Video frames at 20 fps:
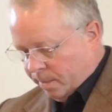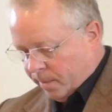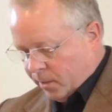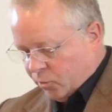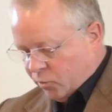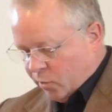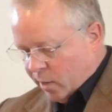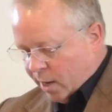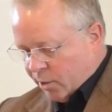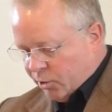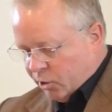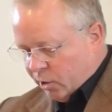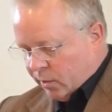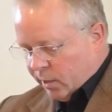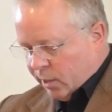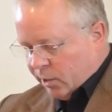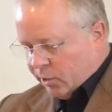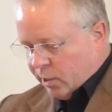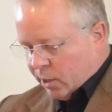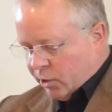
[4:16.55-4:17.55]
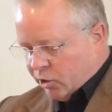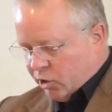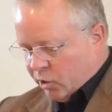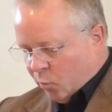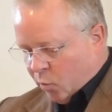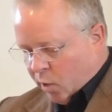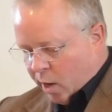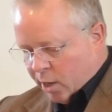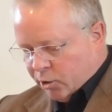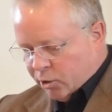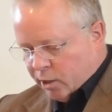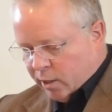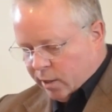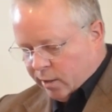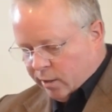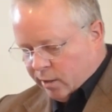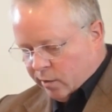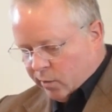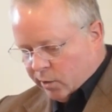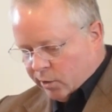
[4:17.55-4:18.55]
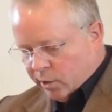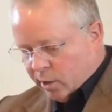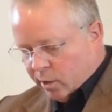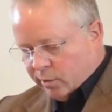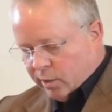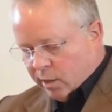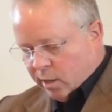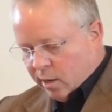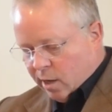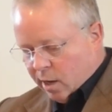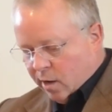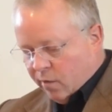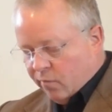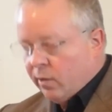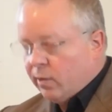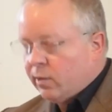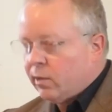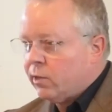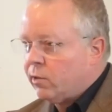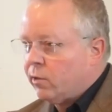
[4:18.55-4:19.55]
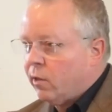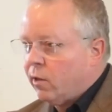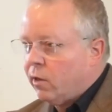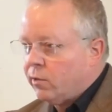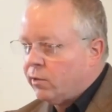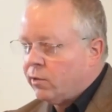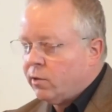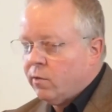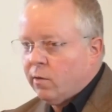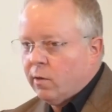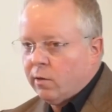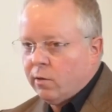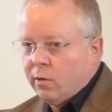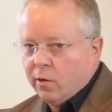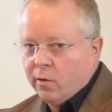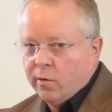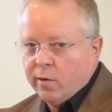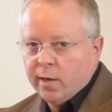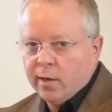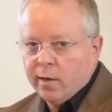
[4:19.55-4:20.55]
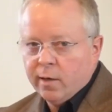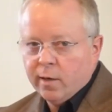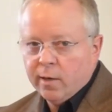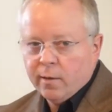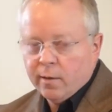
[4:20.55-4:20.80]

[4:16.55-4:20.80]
Tragically, such suppression and the resulting conflict is also occurring